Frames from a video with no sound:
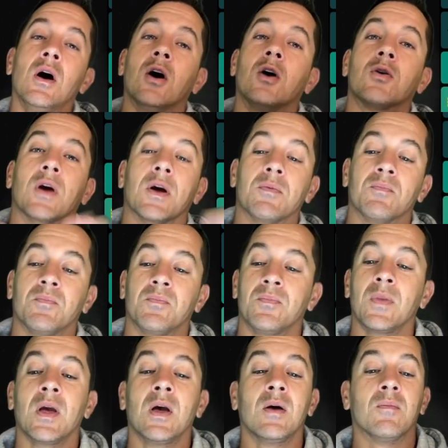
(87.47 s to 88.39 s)
Okay,
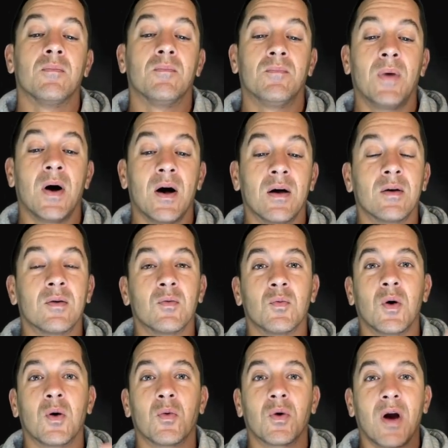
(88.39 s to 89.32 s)
but
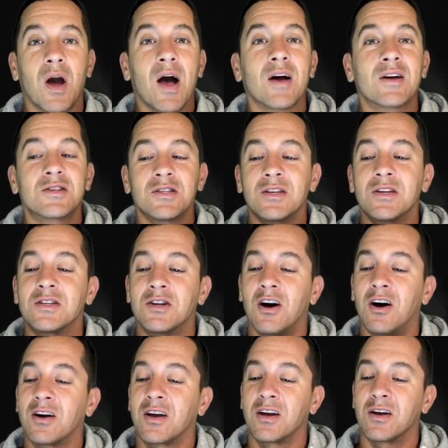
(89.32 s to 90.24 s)
what we're actually
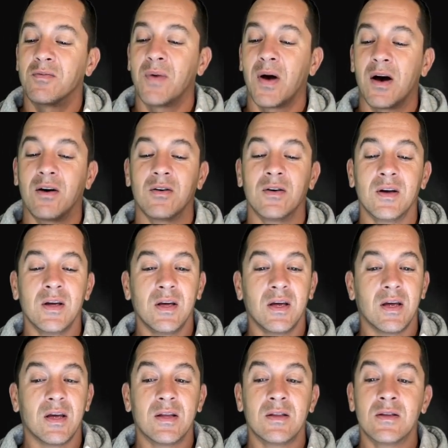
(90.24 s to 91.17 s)
talking about
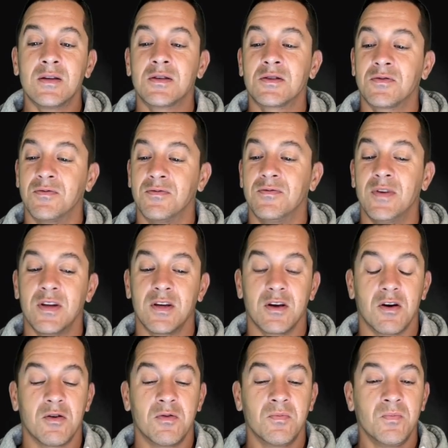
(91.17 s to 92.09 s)
in this
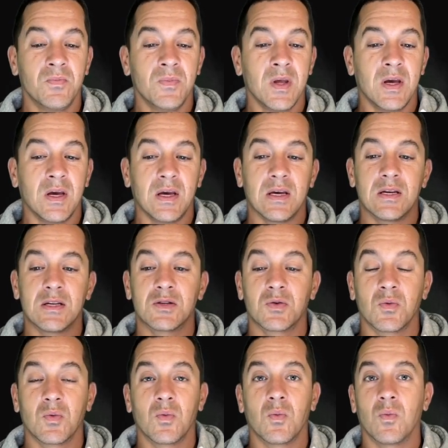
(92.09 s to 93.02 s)
video
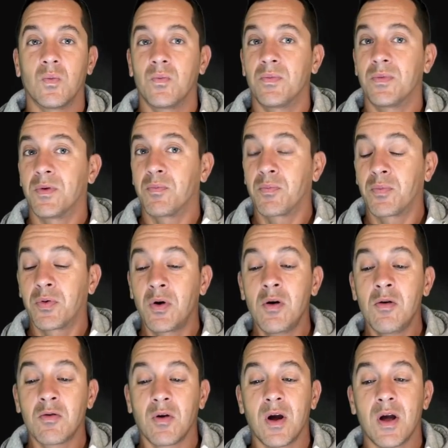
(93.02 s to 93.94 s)
is the
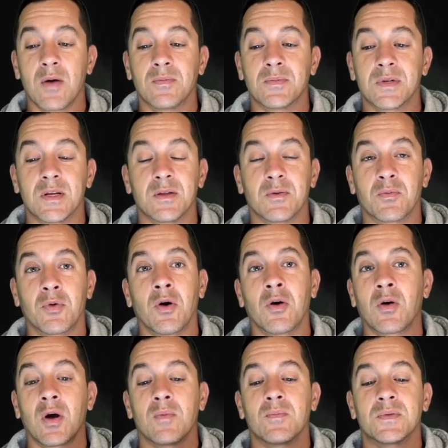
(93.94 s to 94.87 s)
programs and the
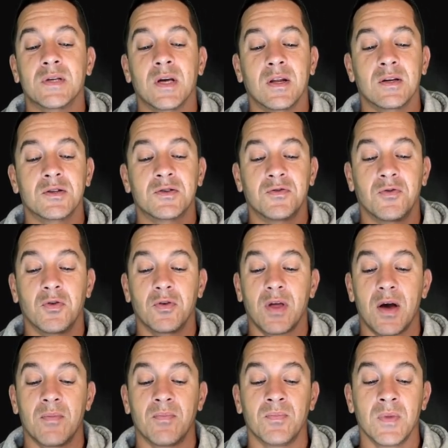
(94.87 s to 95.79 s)
program settings for
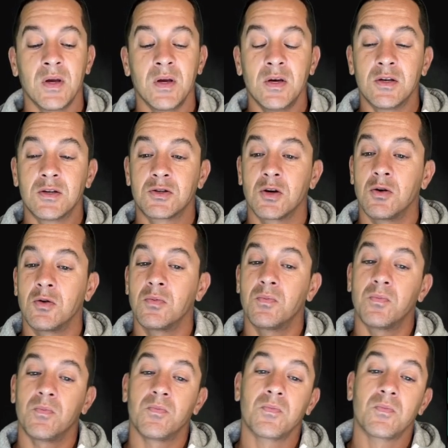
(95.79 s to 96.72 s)
that. So